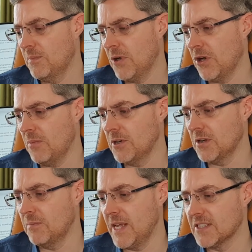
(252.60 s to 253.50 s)

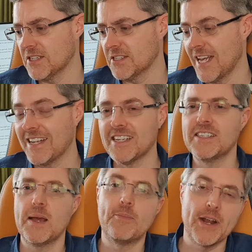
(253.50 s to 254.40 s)
permanent basis. As I
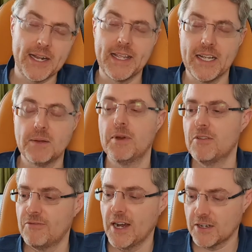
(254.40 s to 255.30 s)
say, predicated by the
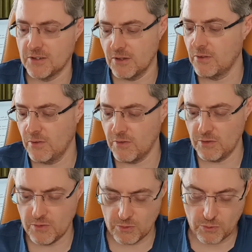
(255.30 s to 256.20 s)
fact that
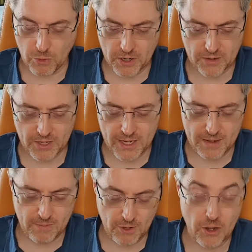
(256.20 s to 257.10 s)
the
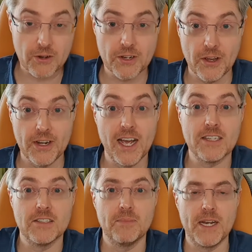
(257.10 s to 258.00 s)
lockdown
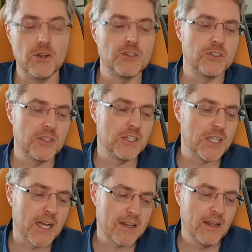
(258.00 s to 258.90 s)
hasn't been loosened as
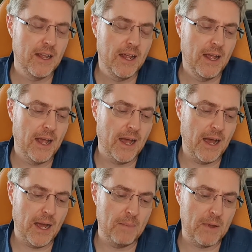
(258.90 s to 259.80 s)
yet,
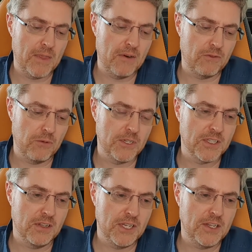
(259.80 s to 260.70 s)
and therefore we
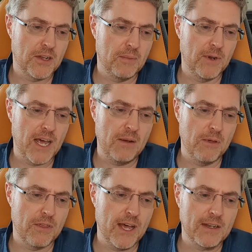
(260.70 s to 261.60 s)
still need to comply with
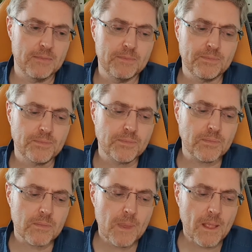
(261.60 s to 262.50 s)
that.
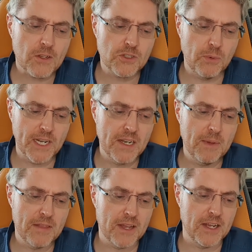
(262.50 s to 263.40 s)
So we need to be
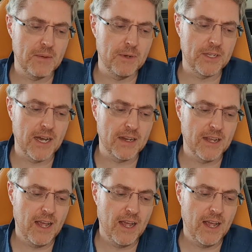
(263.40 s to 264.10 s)
thinking about that.